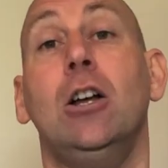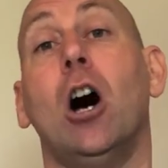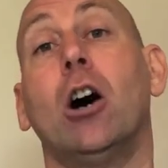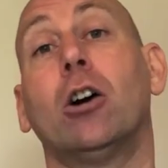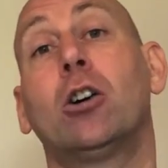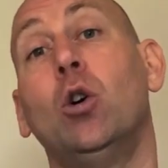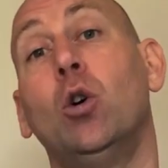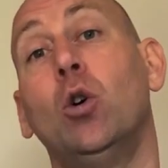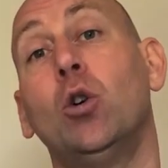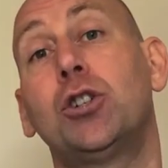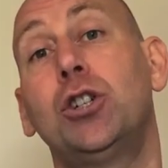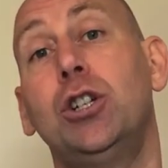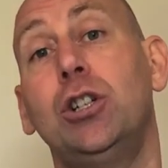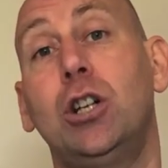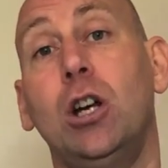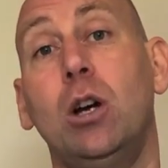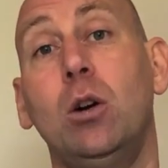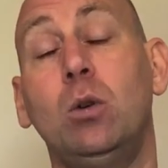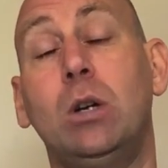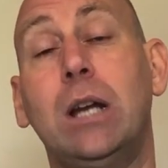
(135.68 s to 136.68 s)
Of course, you
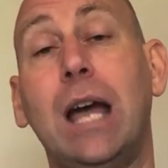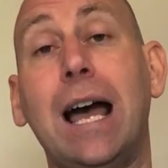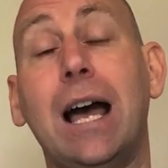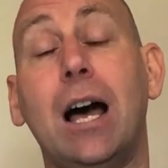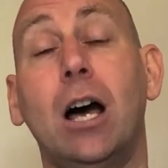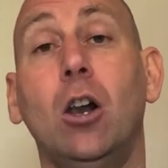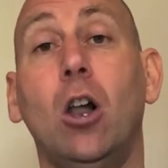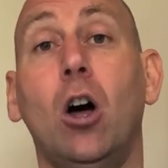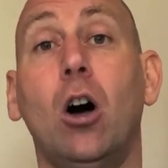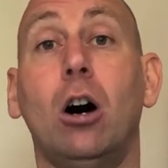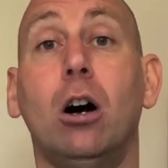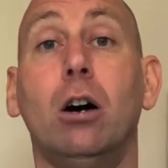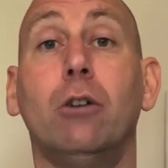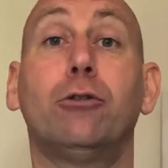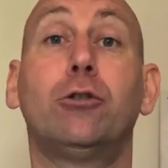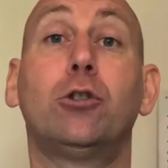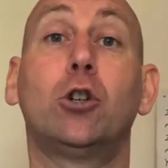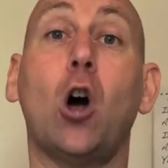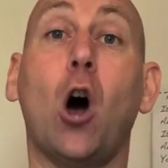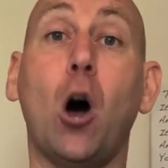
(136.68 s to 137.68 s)
do get a lot
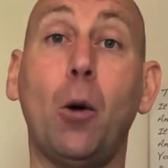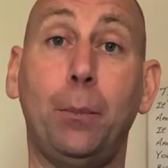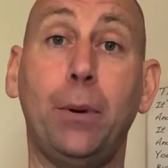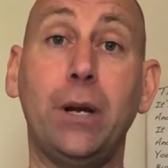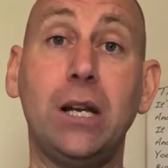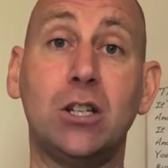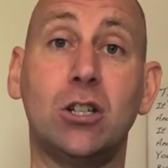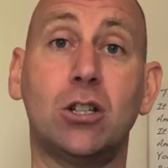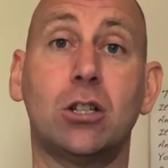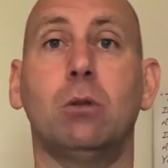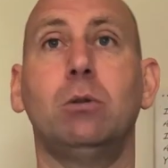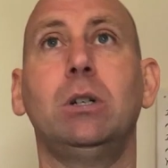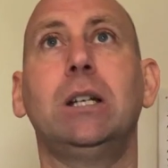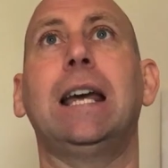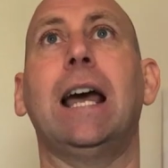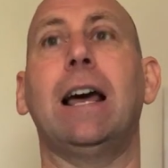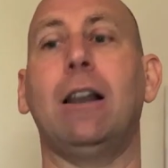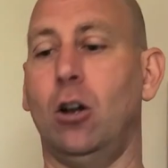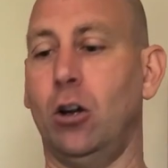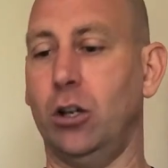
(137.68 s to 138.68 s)
of copies, so you
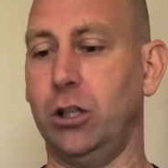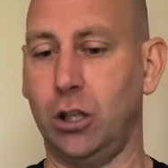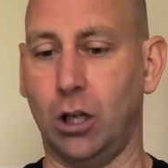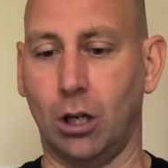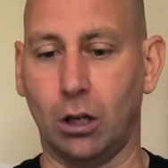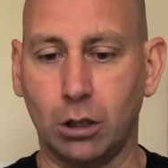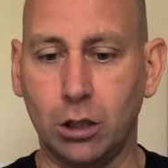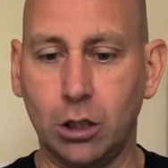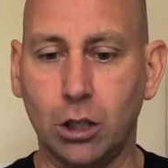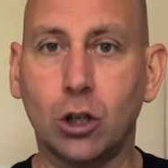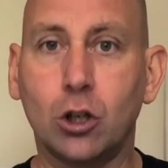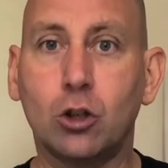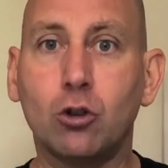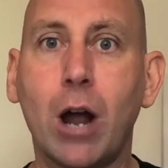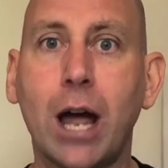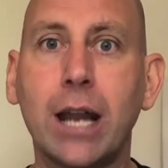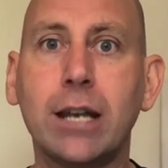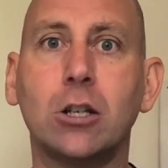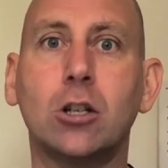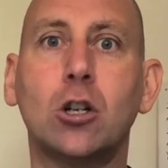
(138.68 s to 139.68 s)
get like your, your
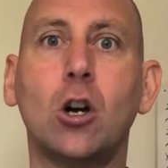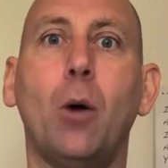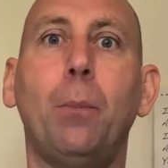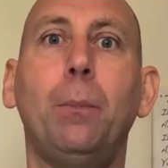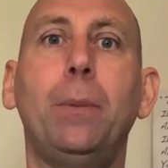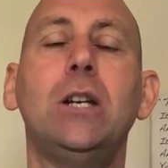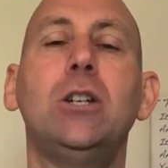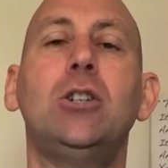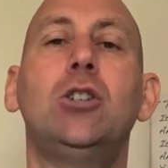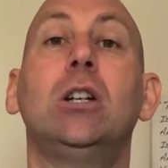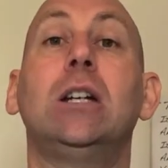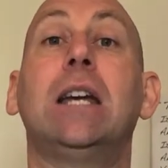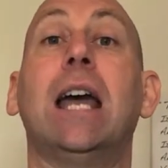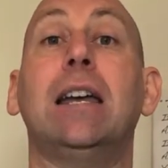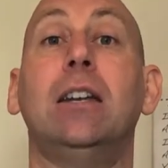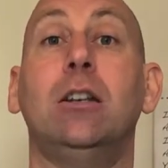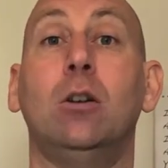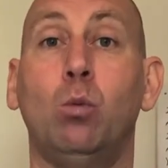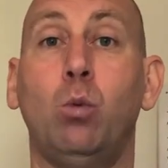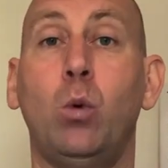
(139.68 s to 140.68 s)
Grant copies, you
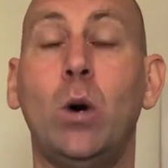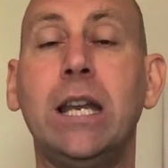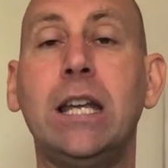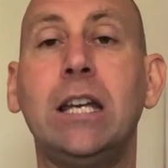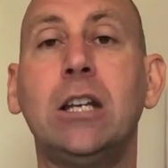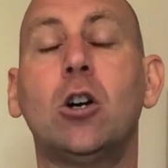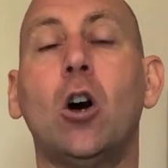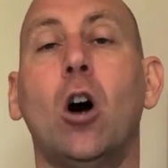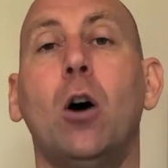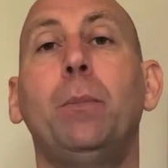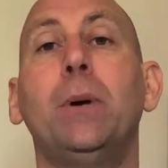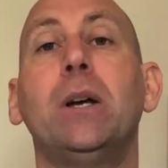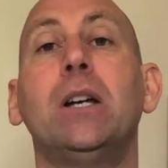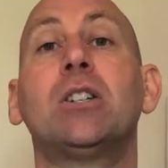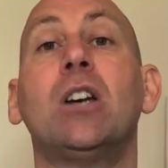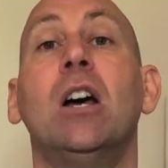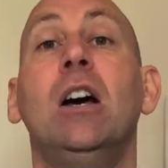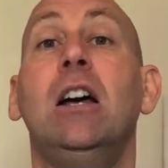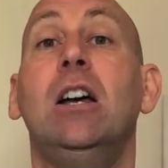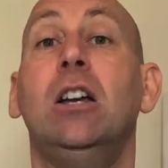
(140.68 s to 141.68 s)
get your winning
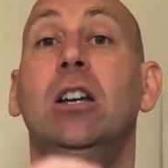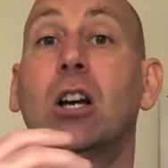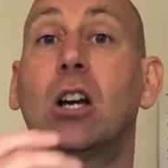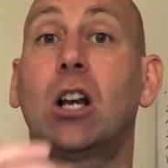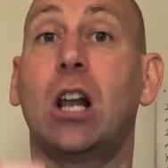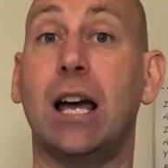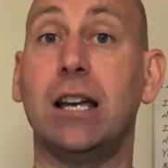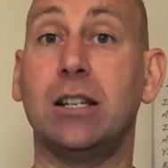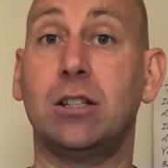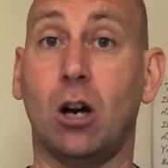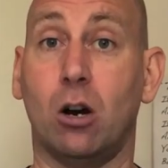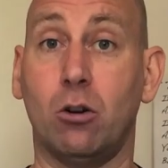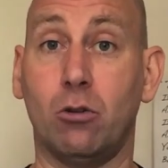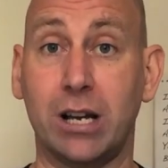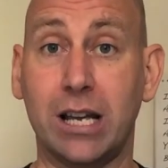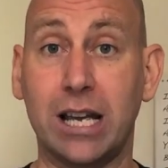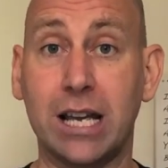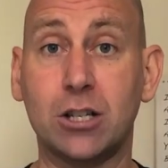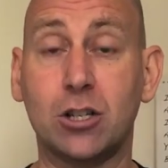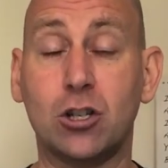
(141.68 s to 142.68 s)
copies, your Cleto
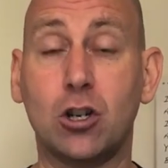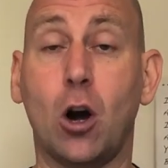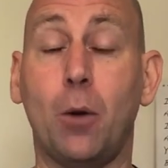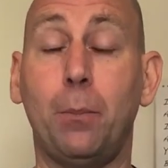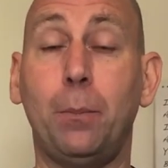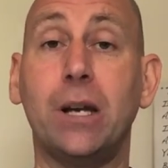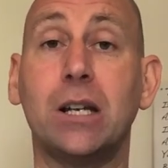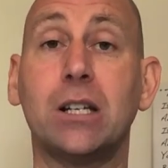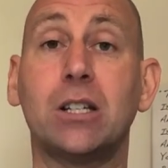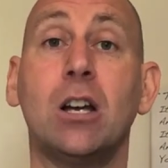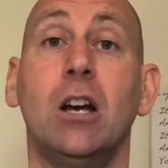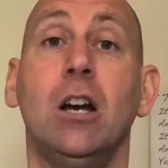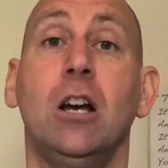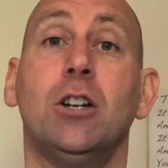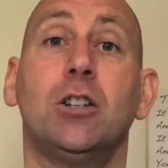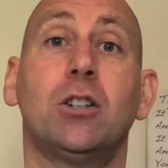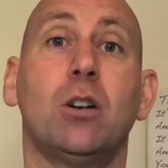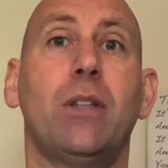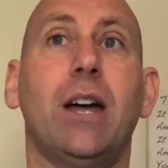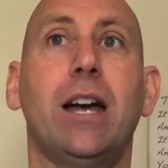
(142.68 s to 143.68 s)
Reyes copies.
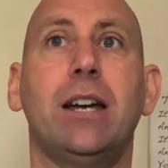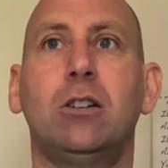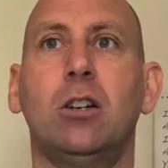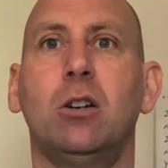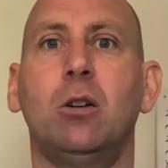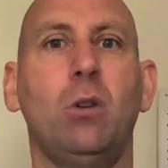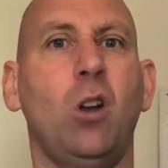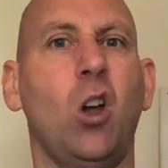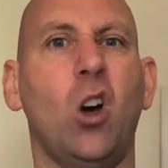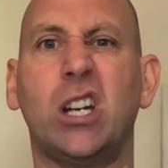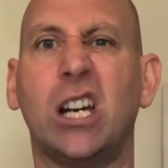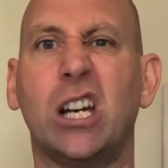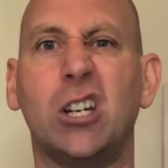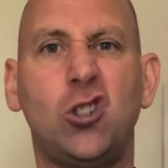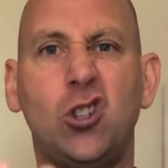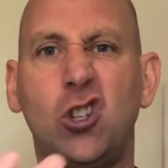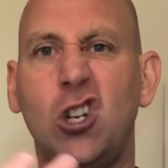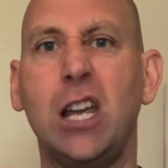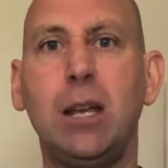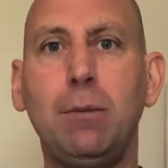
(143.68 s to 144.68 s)
So they do like a
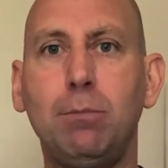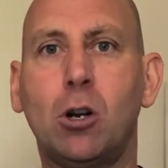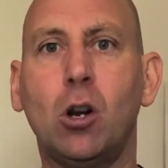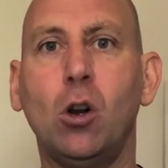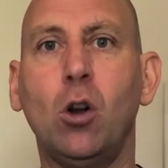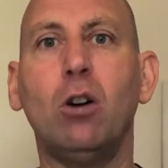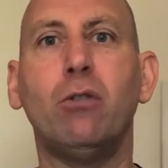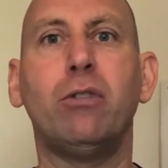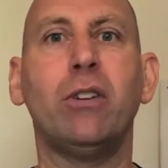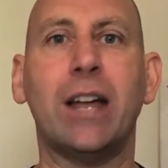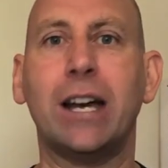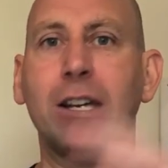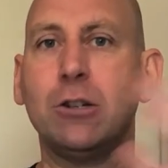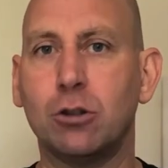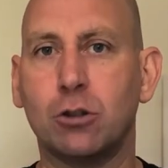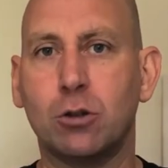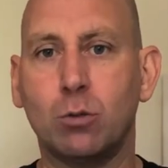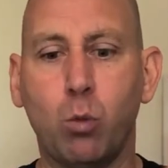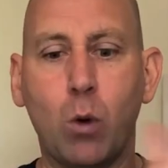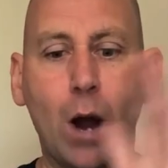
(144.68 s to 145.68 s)
cheap glove and they
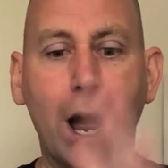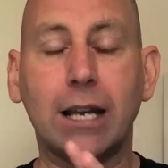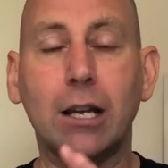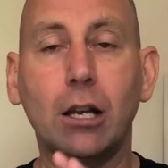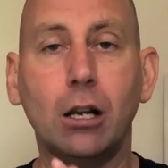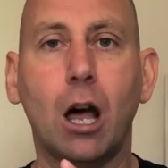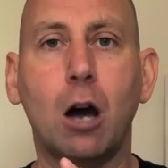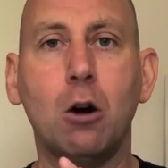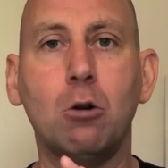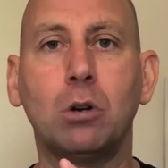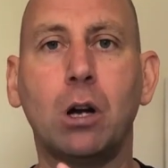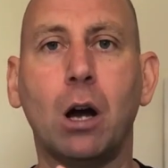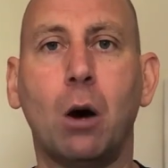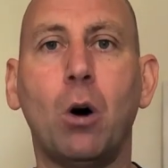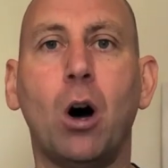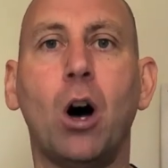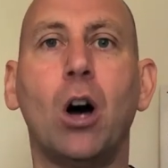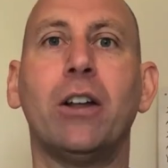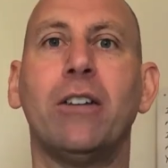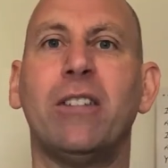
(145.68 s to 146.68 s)
just whack a
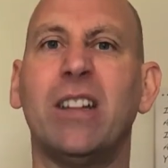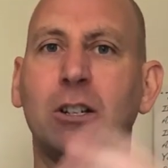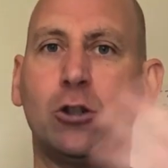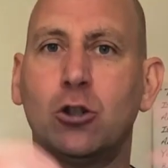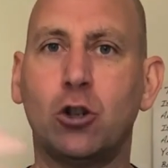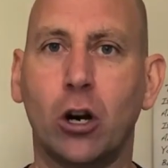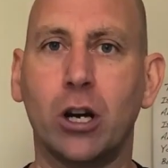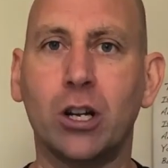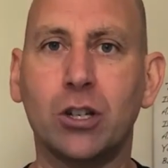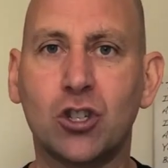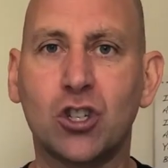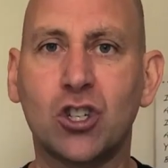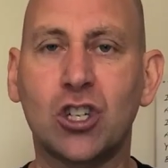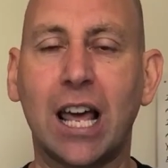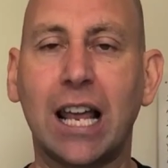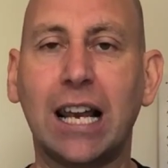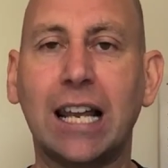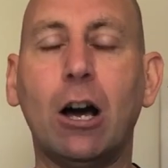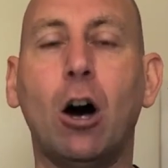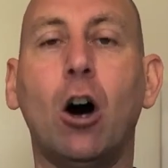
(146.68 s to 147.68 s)
logo on and they try and
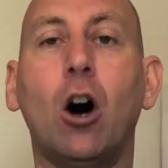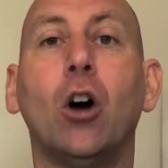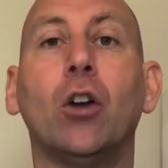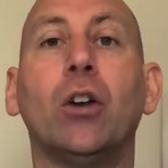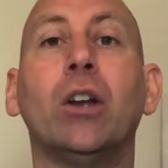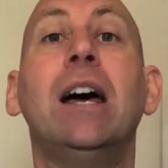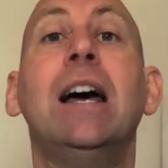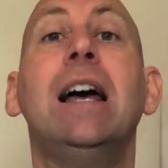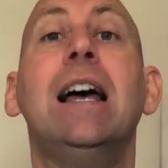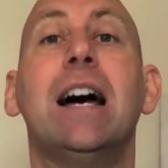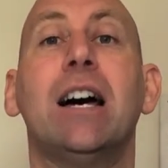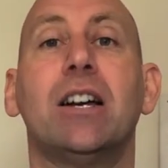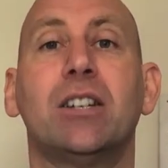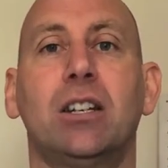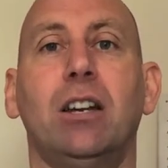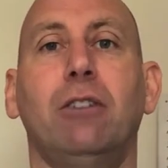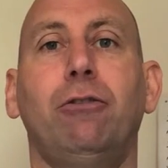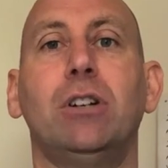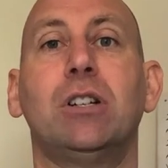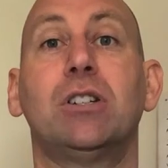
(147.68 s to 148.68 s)
sell it on
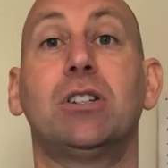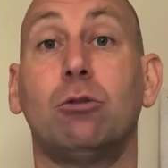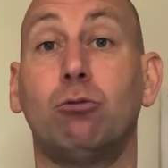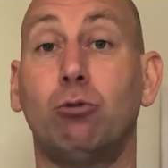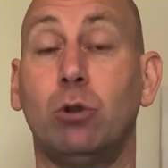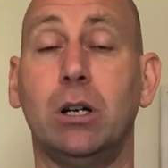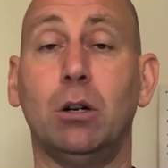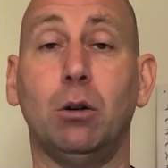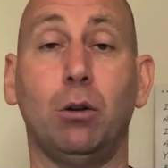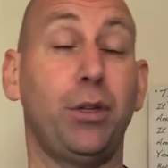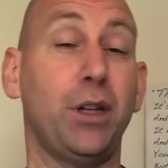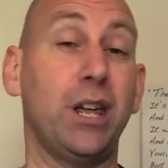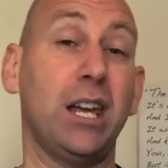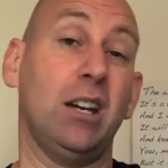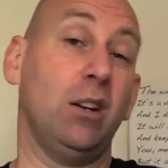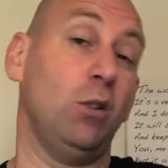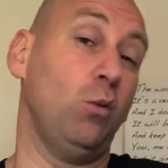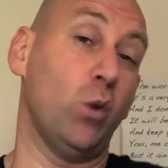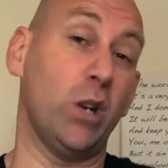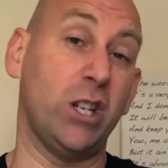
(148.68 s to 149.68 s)
as if it's the real
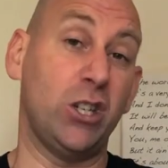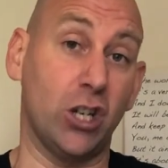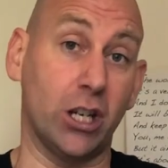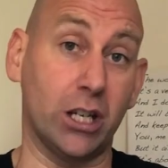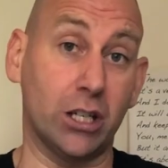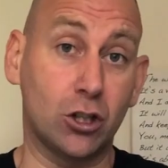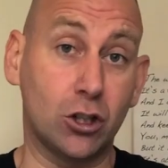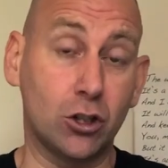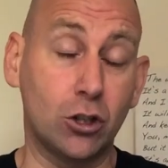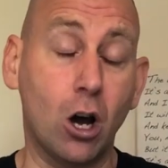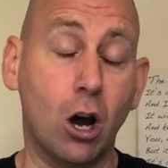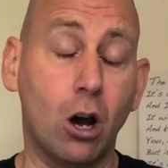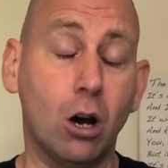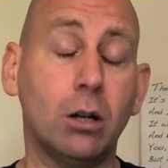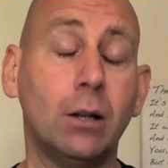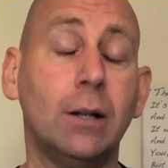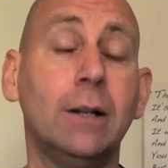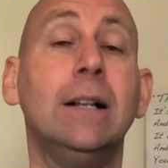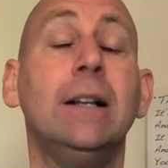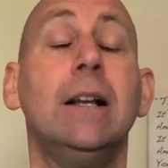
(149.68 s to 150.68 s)
thing, which it's
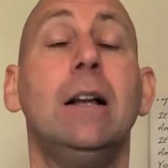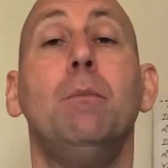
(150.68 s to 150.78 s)
not.